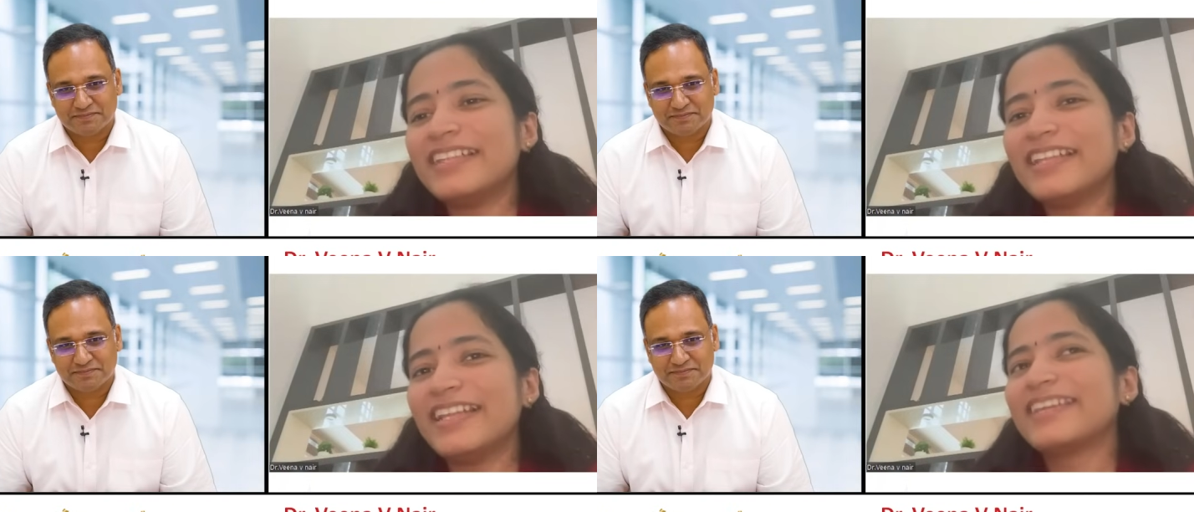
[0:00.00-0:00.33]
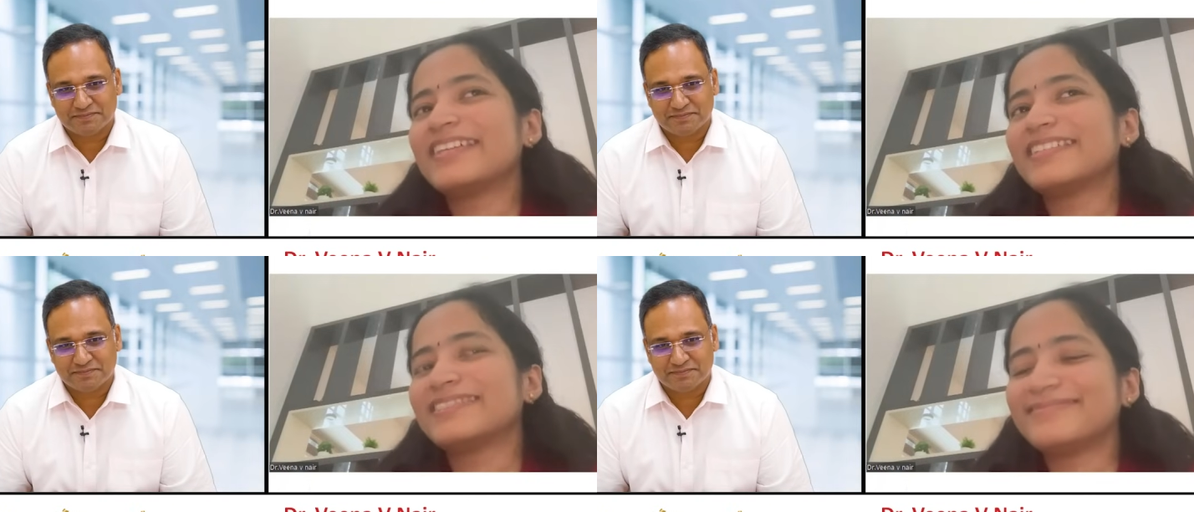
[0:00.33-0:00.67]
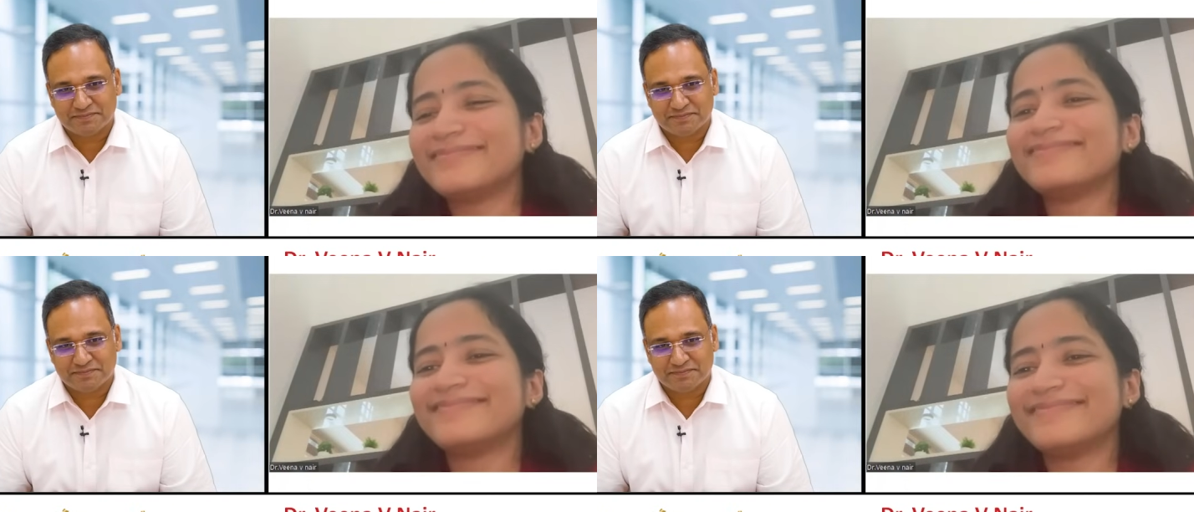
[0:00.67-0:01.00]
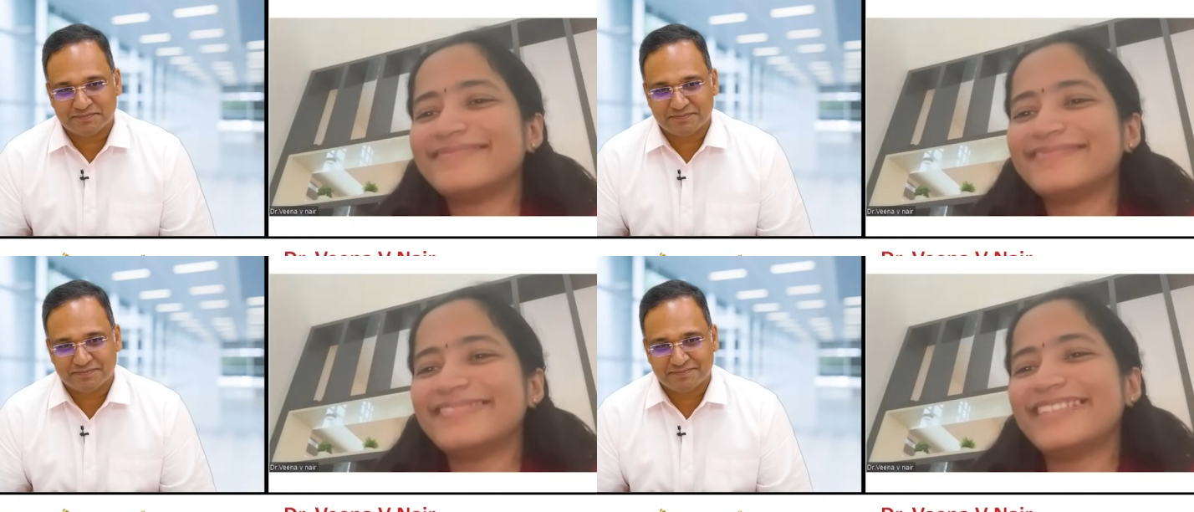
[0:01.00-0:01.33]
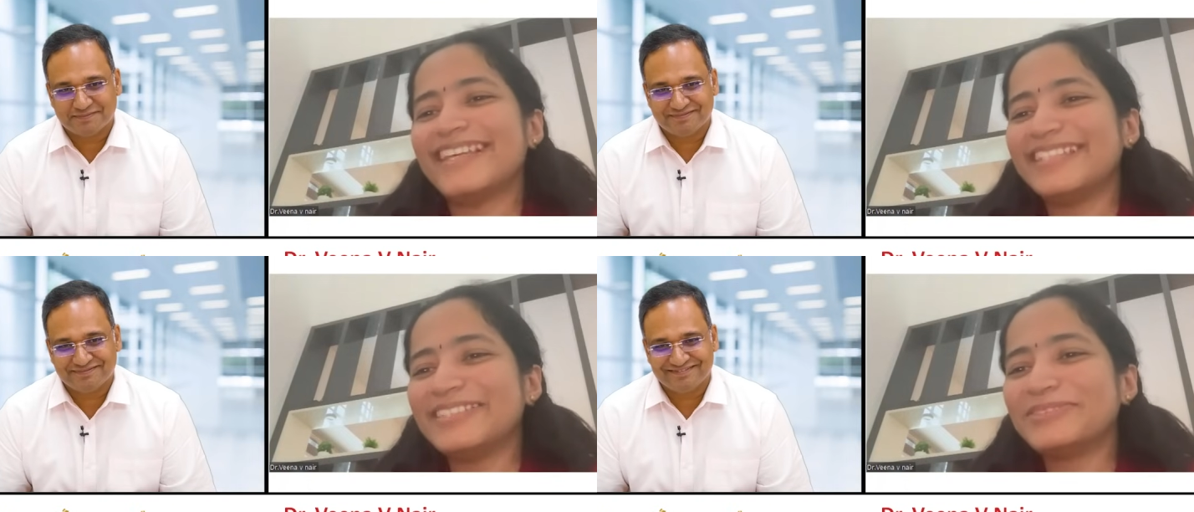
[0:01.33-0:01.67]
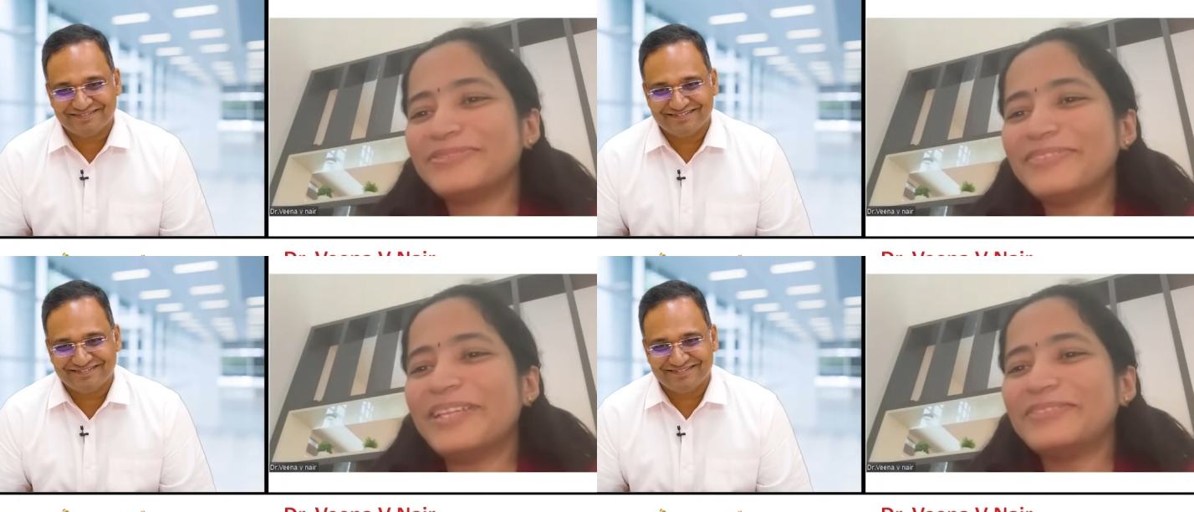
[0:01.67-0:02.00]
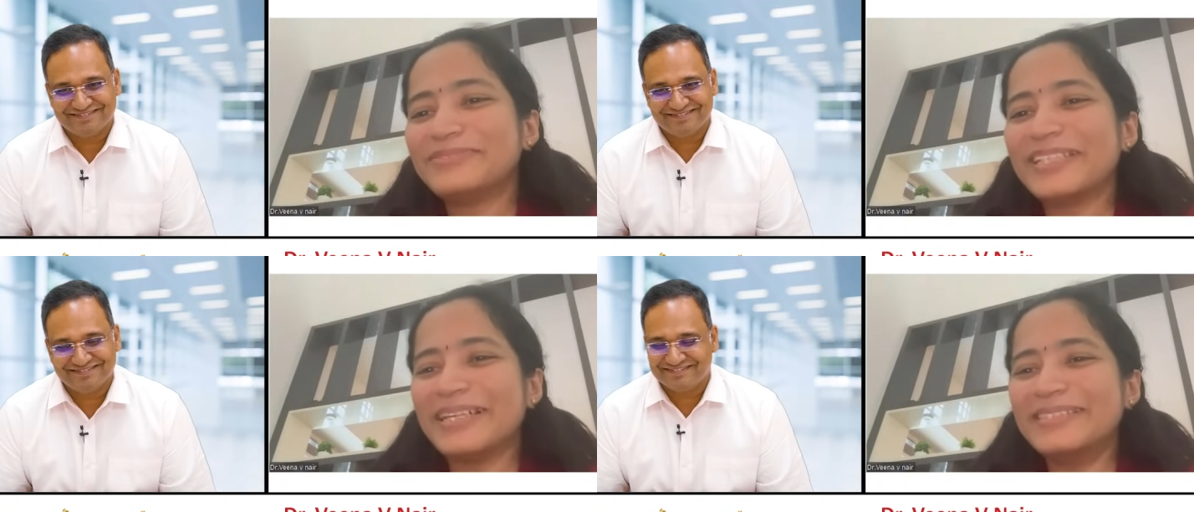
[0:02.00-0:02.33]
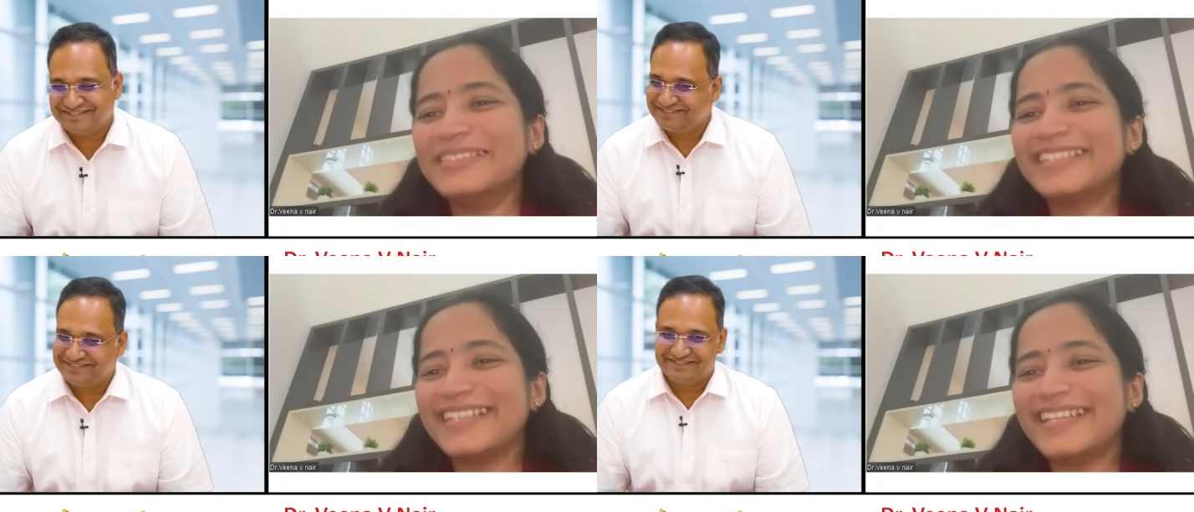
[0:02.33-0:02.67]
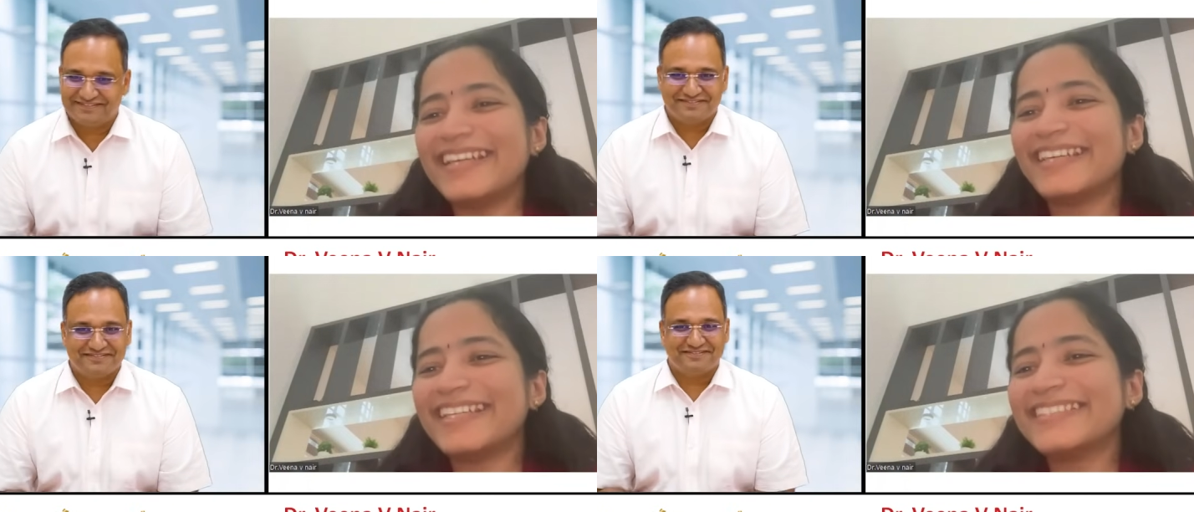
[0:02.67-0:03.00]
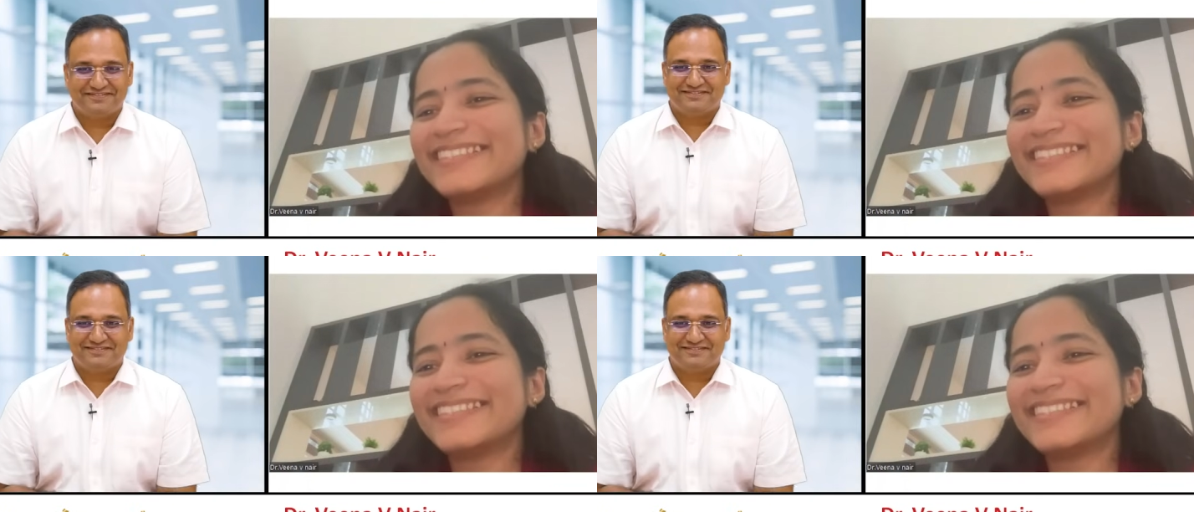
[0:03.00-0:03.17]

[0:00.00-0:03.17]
Speaker 1: Like, I should wait for the counseling, I guess.